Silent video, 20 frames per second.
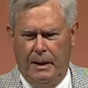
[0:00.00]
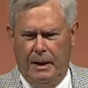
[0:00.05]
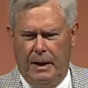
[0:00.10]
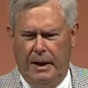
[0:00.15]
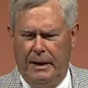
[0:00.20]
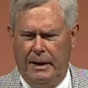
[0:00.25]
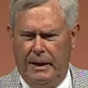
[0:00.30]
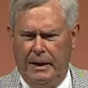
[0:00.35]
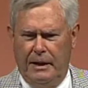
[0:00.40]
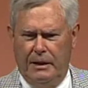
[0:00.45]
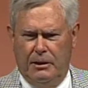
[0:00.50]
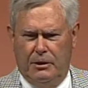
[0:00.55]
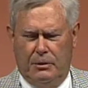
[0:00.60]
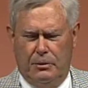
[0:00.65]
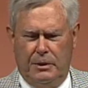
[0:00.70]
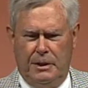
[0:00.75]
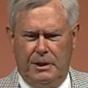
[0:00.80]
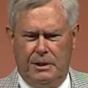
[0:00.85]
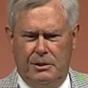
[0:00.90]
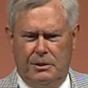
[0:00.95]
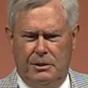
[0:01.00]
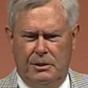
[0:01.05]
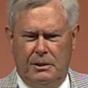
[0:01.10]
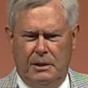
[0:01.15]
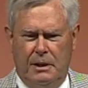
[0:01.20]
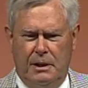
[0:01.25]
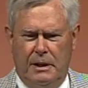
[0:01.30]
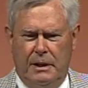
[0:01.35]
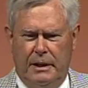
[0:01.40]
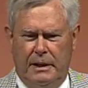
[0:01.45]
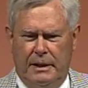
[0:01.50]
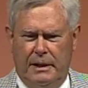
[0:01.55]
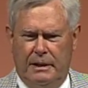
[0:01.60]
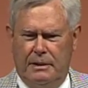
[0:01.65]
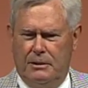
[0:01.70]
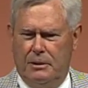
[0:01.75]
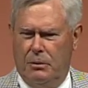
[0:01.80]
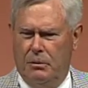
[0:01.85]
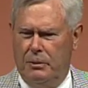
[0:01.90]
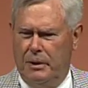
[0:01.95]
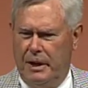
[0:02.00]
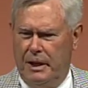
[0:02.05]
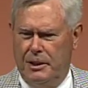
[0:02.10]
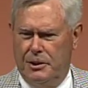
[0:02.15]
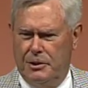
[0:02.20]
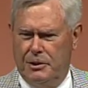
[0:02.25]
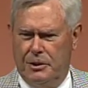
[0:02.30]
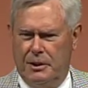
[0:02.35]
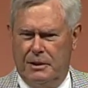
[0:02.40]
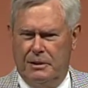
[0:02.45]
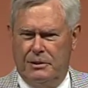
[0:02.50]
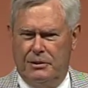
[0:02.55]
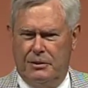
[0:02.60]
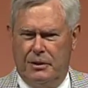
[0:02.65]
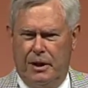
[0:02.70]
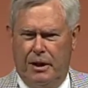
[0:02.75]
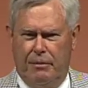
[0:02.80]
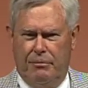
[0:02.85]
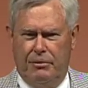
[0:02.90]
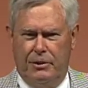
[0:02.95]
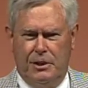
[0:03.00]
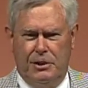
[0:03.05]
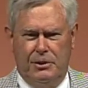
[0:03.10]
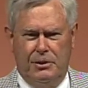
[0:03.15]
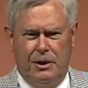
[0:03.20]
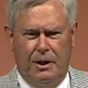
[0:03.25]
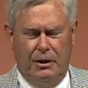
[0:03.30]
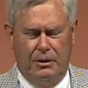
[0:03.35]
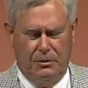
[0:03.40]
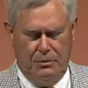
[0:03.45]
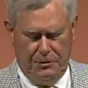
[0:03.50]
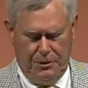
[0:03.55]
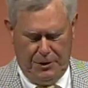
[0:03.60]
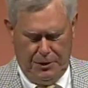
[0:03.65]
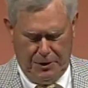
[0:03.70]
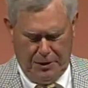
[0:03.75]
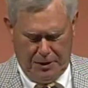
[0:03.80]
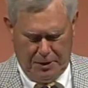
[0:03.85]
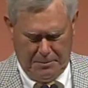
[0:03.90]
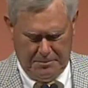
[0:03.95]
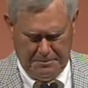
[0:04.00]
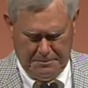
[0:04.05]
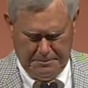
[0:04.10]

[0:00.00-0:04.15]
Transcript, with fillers: an increase in donations every single year.